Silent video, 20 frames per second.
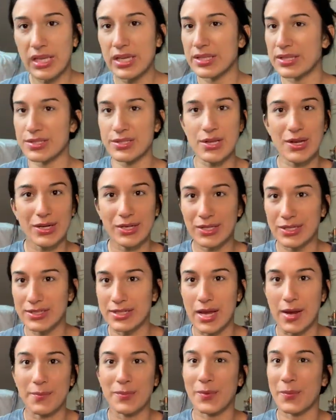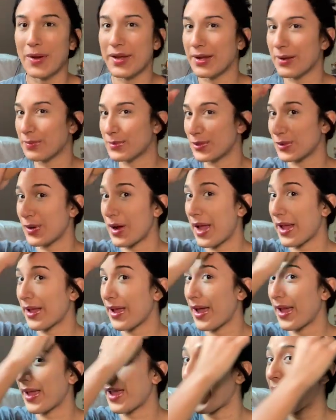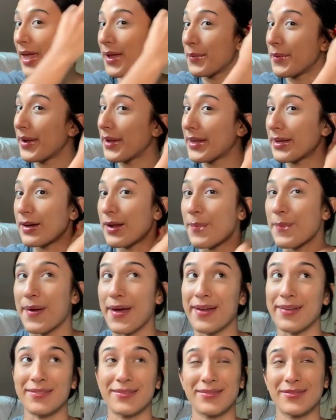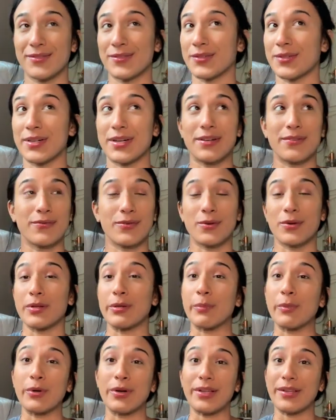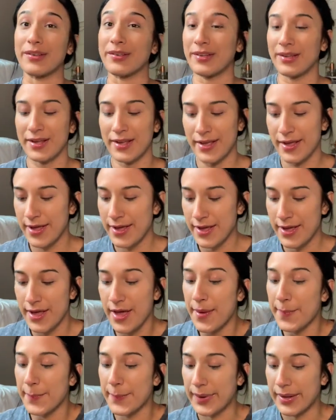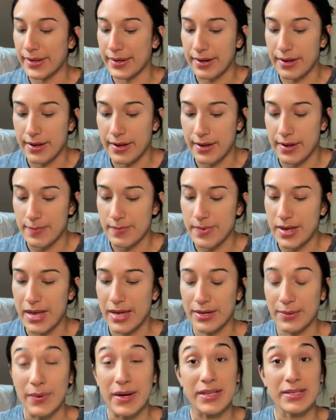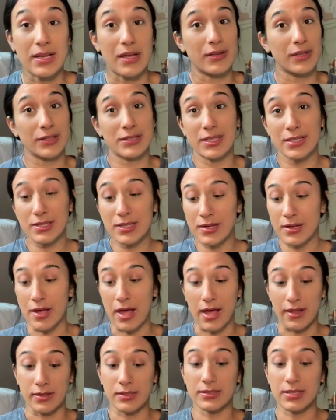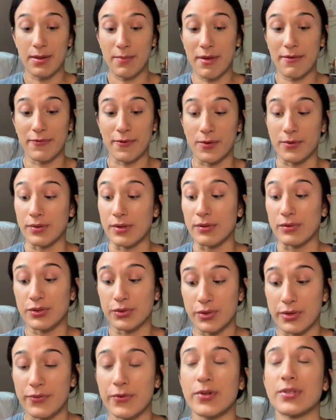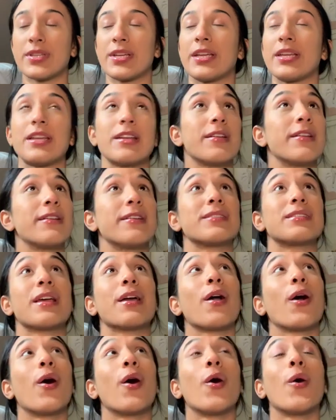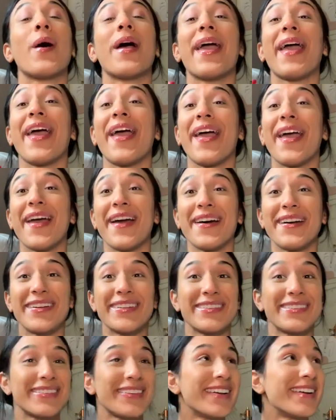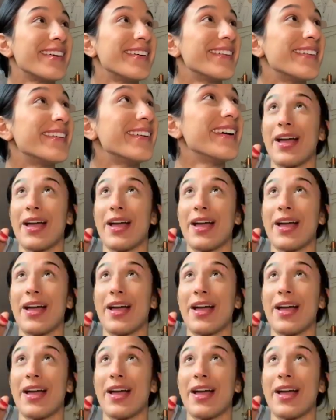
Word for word: It's not a good time to wake up to. I, I hate waking up at three, four in the morning. But, um, anyways, I looked at the, I looked at my phone, it was three fourteen, and I was like, oh, hell no.